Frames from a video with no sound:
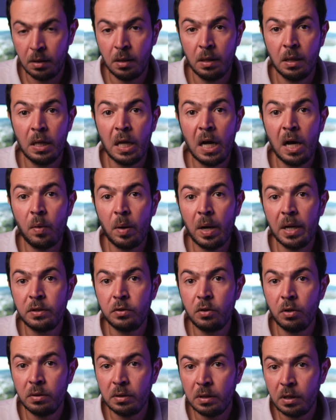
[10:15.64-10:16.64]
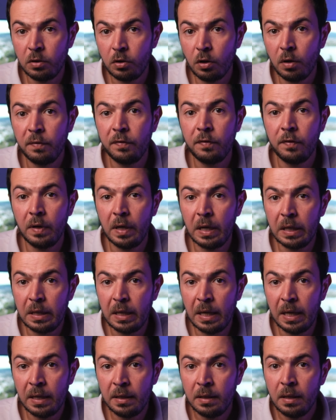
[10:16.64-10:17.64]
Now I turned it off
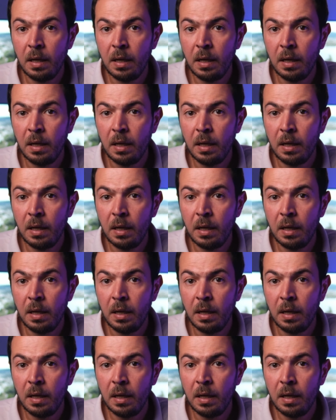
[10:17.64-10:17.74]
again.